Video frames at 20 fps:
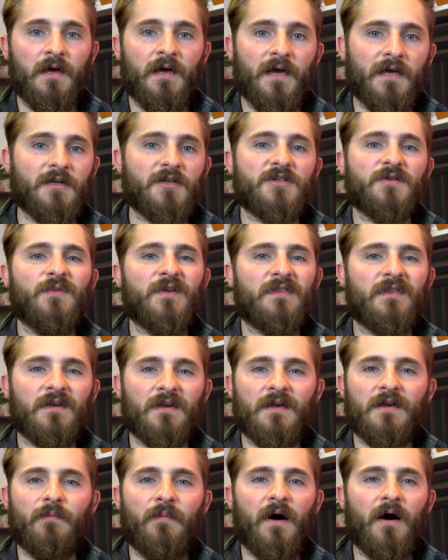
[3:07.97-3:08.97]
And you should be
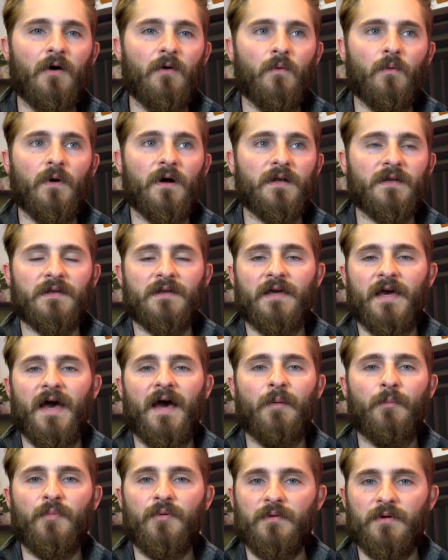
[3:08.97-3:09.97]
thinking about what
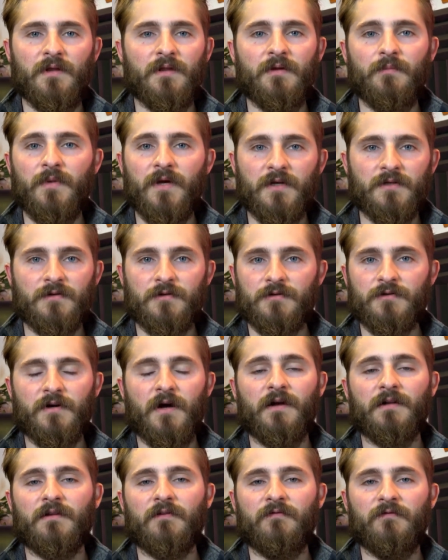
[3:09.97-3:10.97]
gap in the mix you're
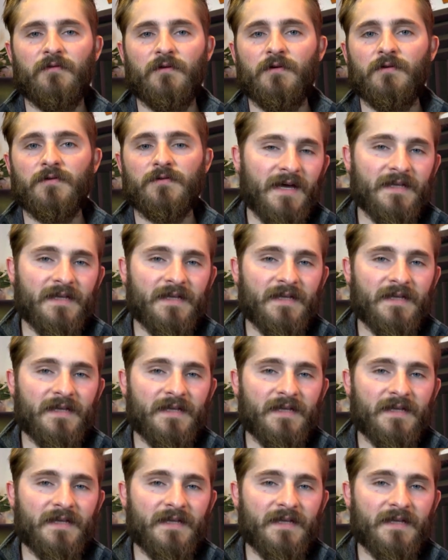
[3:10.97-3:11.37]
trying to fill.